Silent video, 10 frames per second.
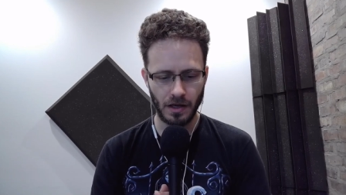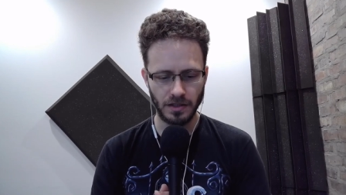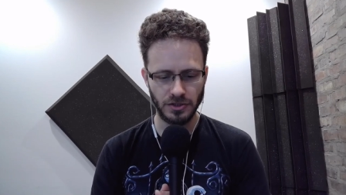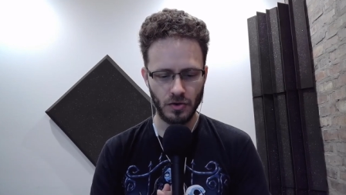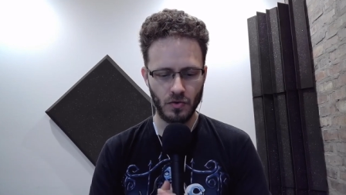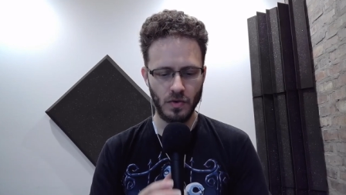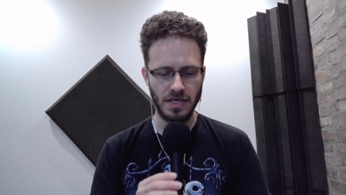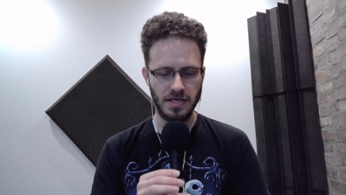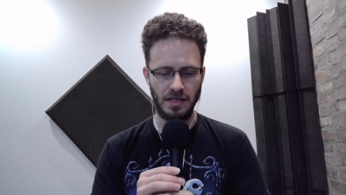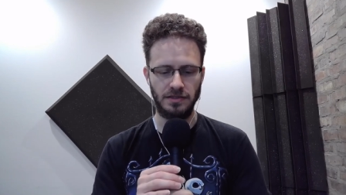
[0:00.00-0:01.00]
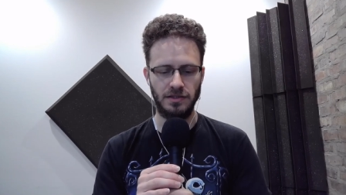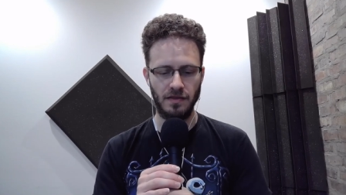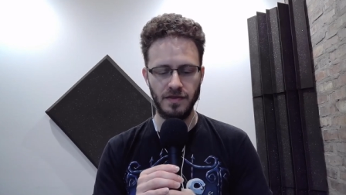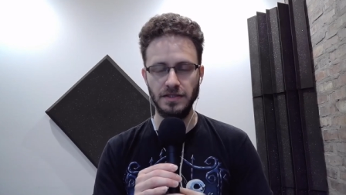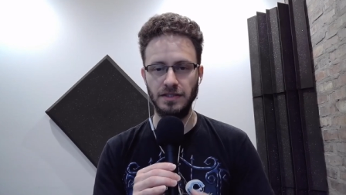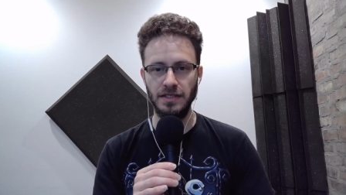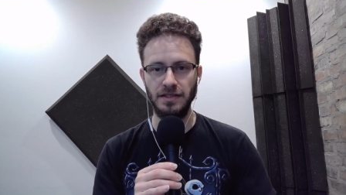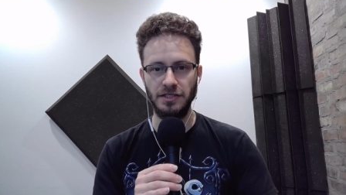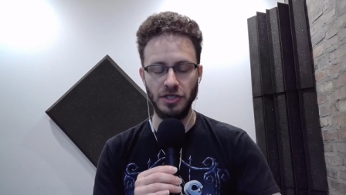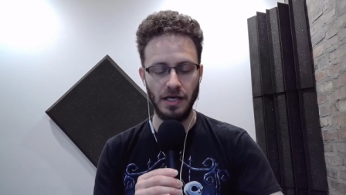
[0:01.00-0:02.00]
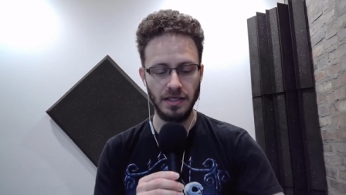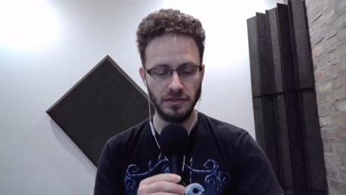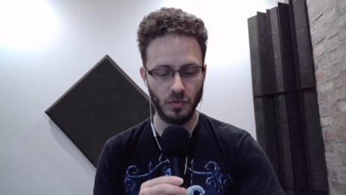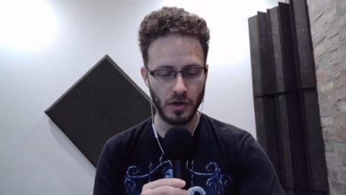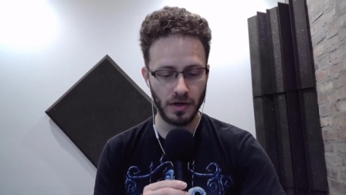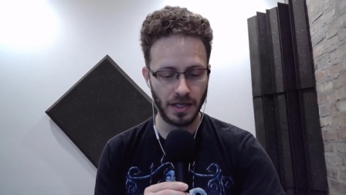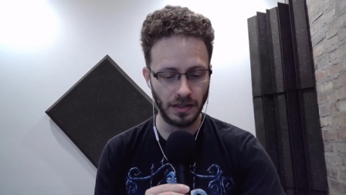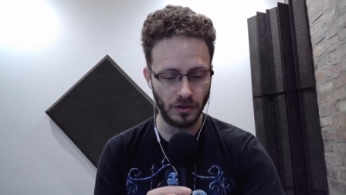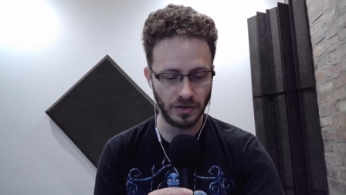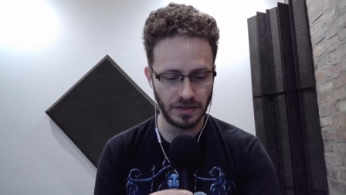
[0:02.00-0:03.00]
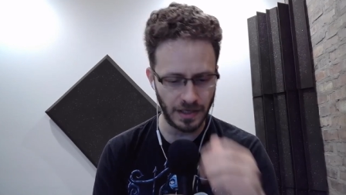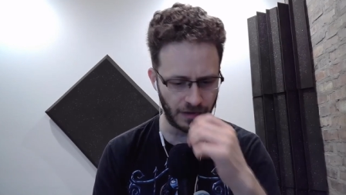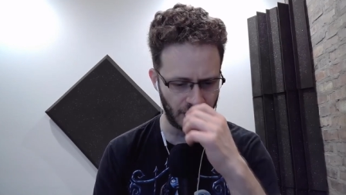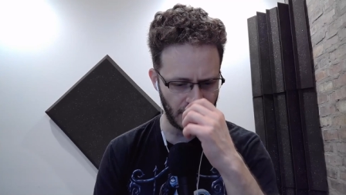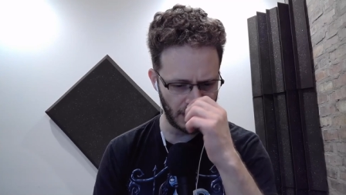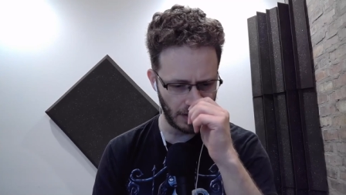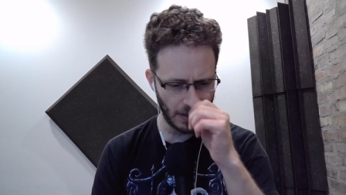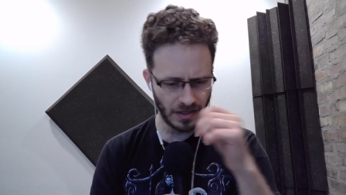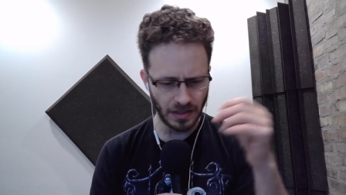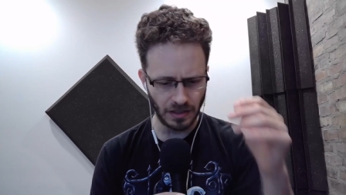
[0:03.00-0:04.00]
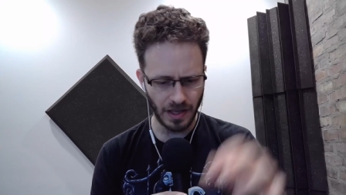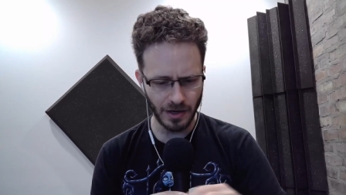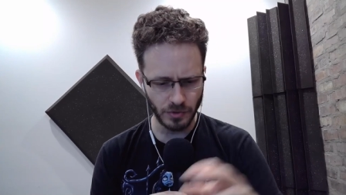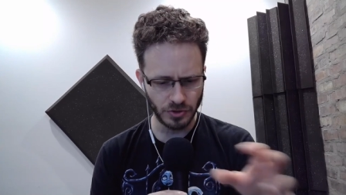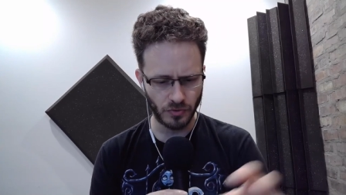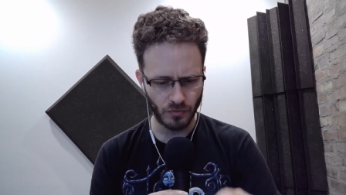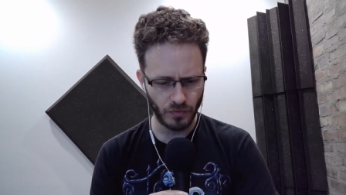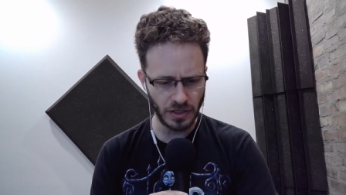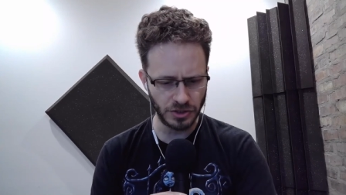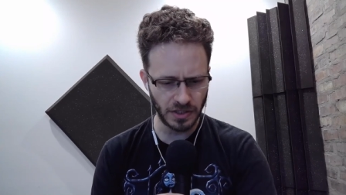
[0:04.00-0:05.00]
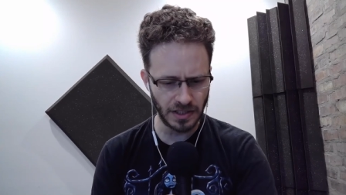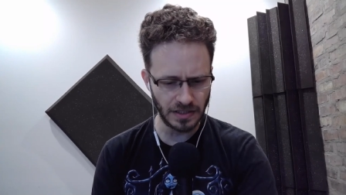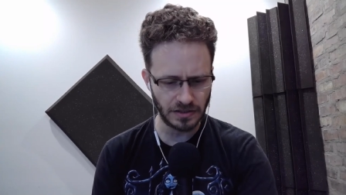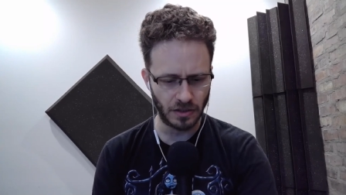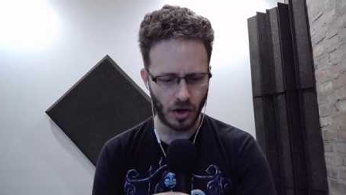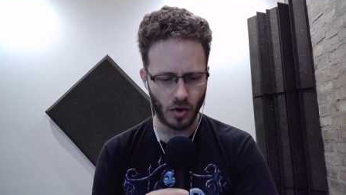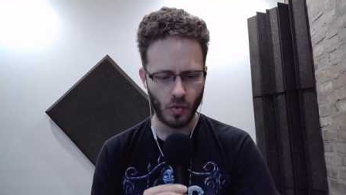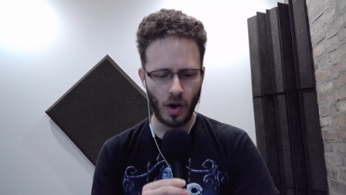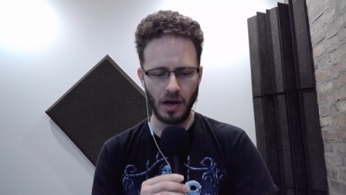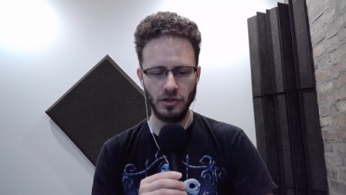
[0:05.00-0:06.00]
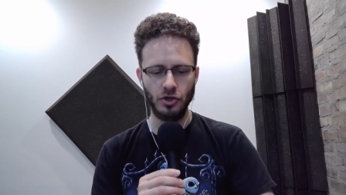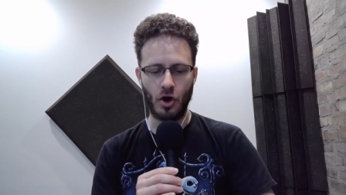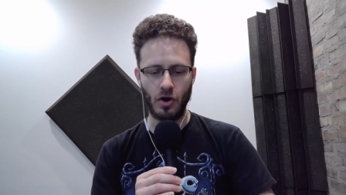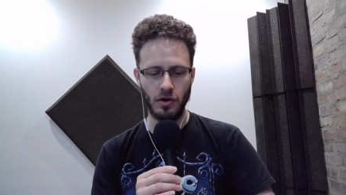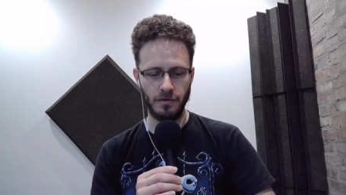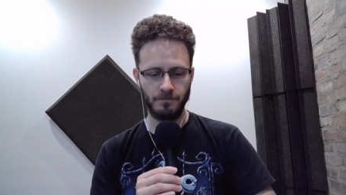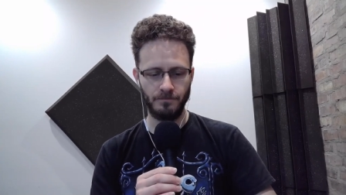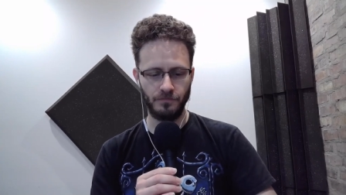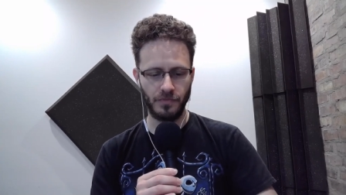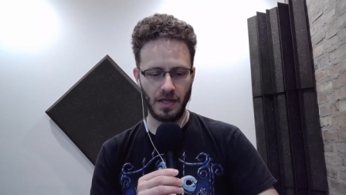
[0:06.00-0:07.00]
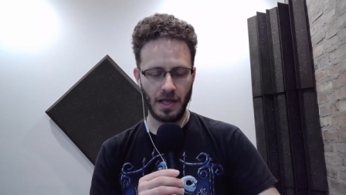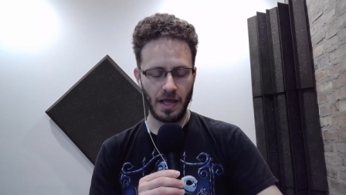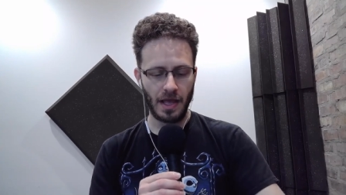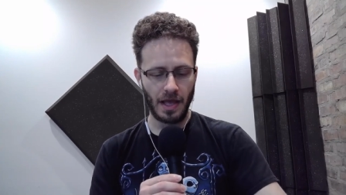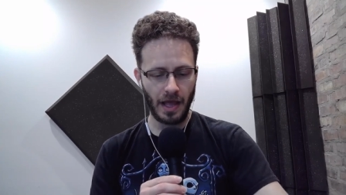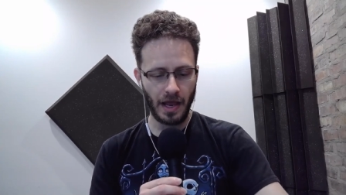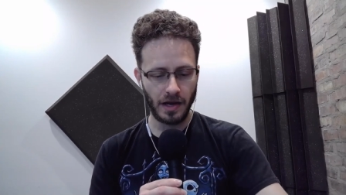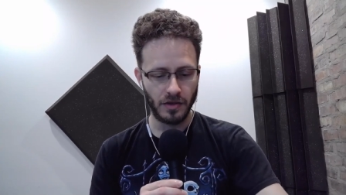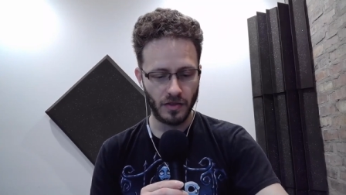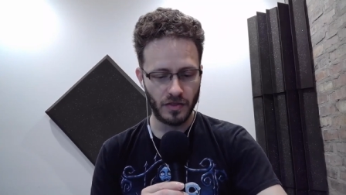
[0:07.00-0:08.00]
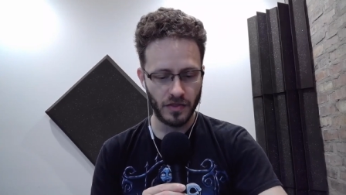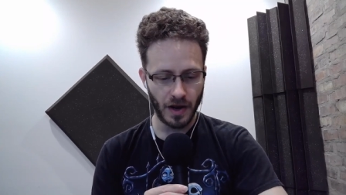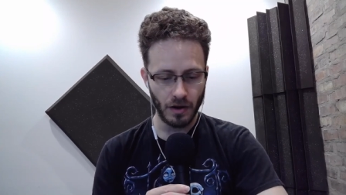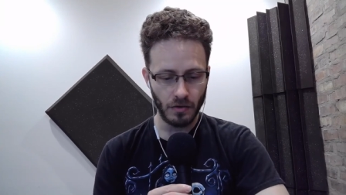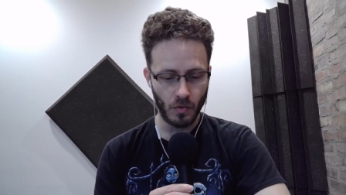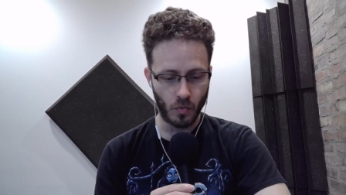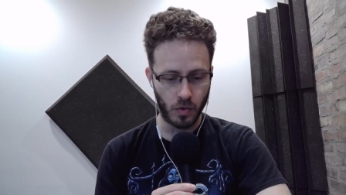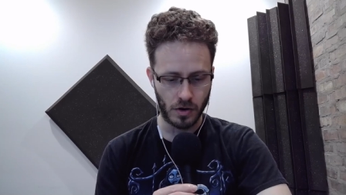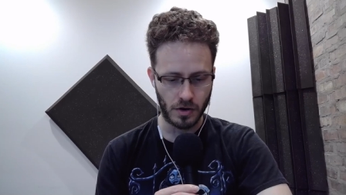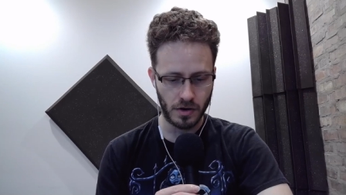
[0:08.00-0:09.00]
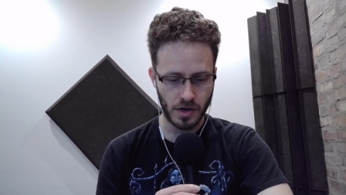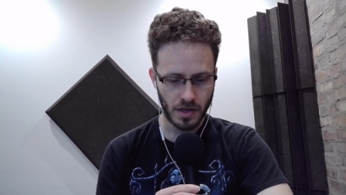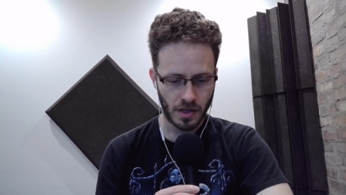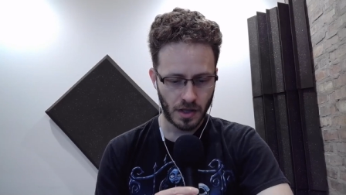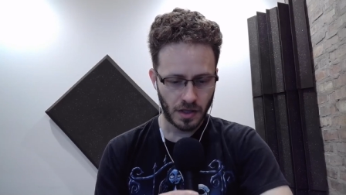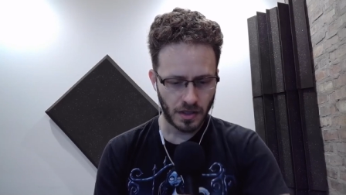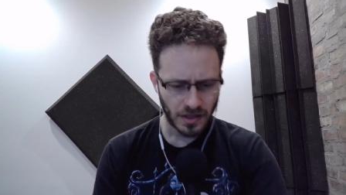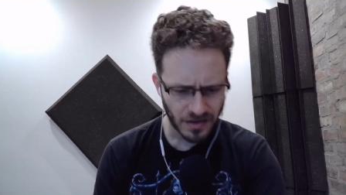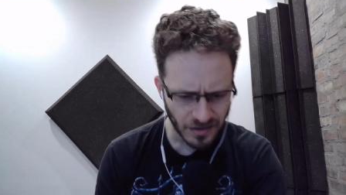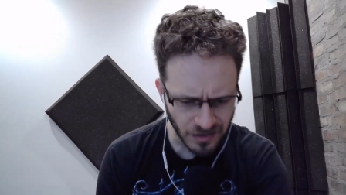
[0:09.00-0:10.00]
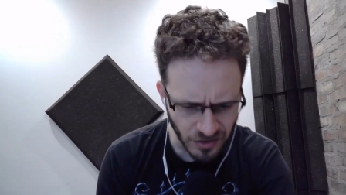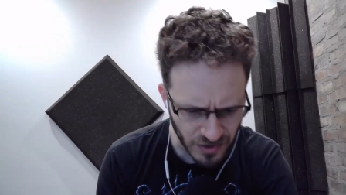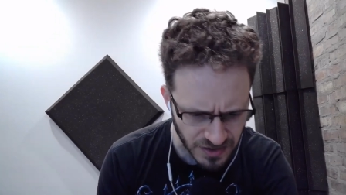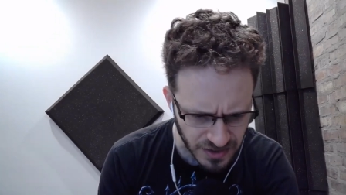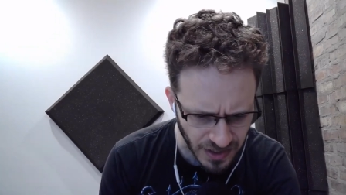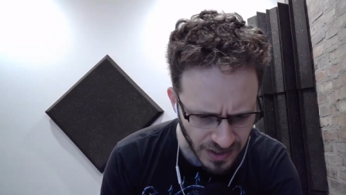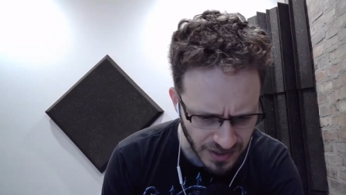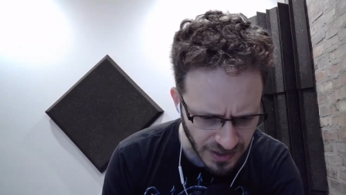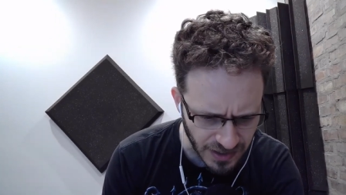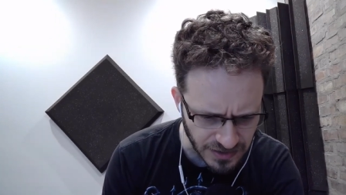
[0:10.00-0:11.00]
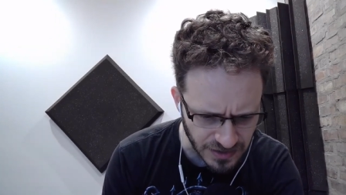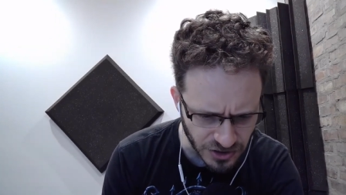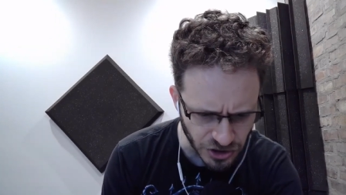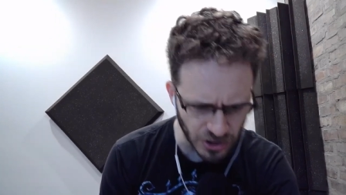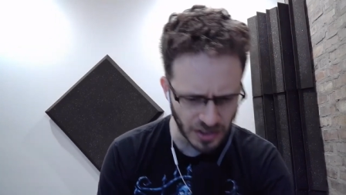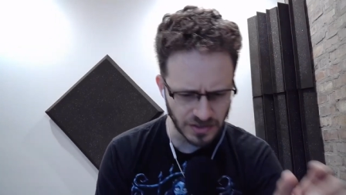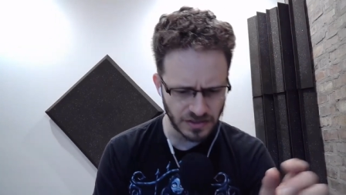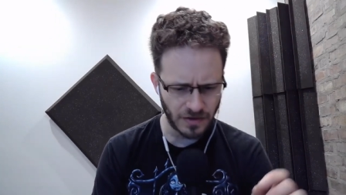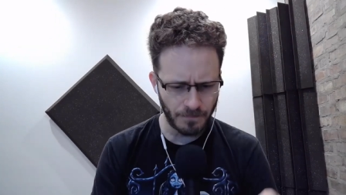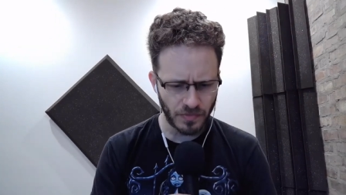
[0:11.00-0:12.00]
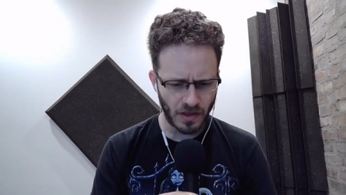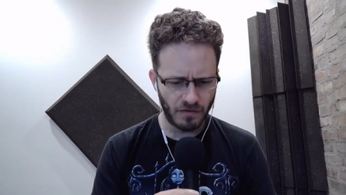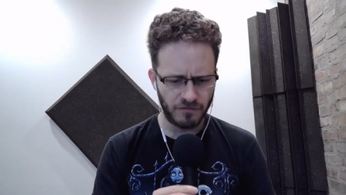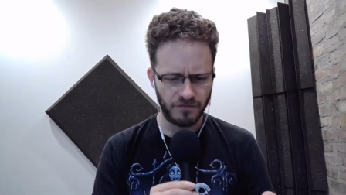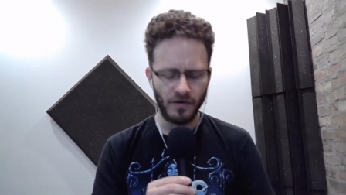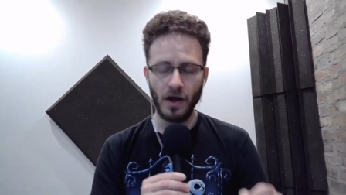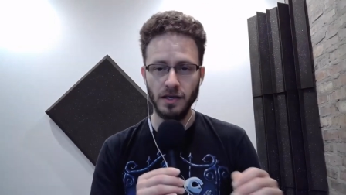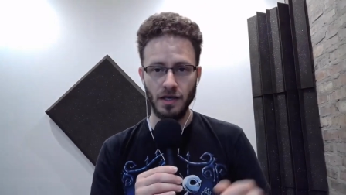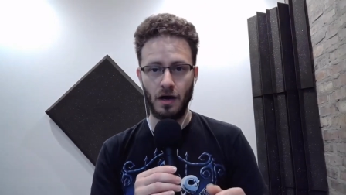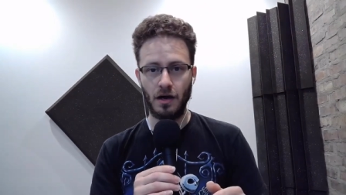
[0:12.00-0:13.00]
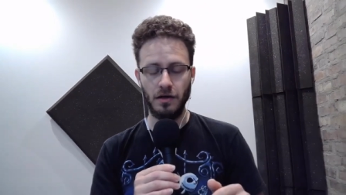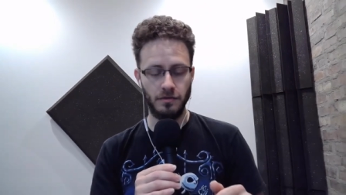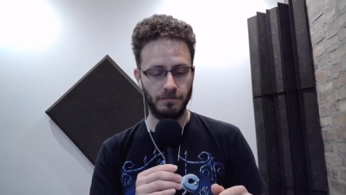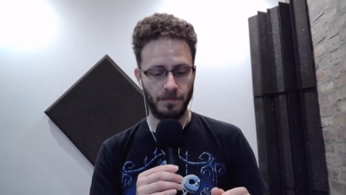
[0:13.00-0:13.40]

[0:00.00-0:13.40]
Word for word: So yes, this is a Chinese word. It looks like the language or the region is Guangdong, and their word looks like it's just fa yang.